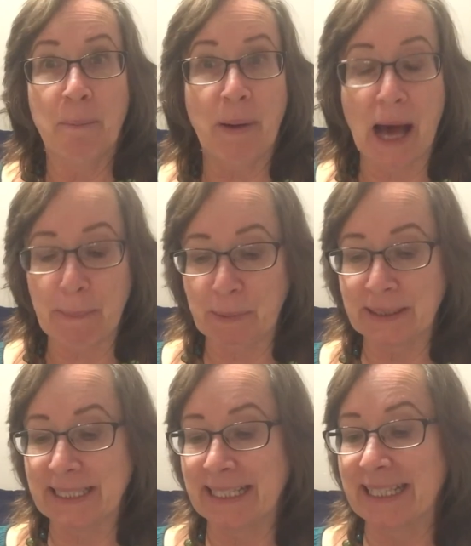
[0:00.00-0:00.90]

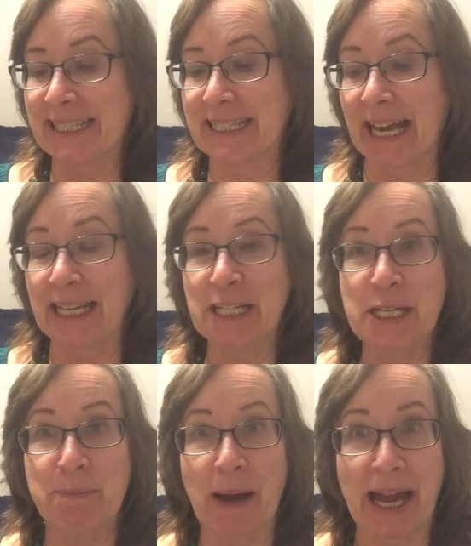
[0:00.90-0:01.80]
Poppleton decided
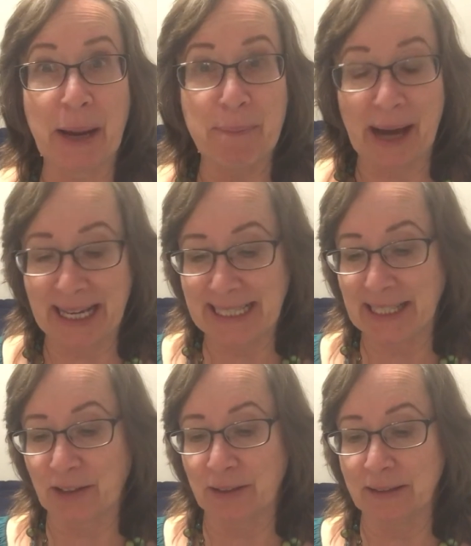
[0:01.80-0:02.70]
to buy a
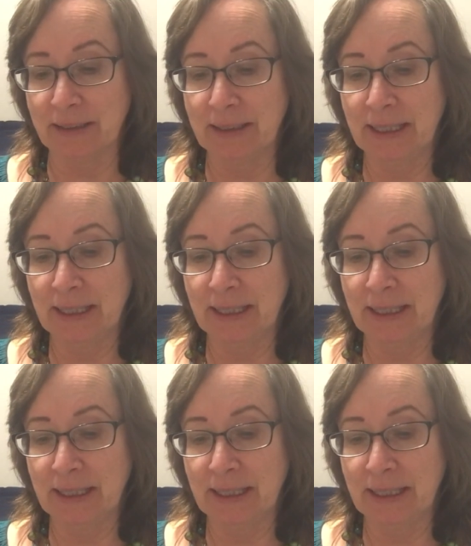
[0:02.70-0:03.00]
bicycle.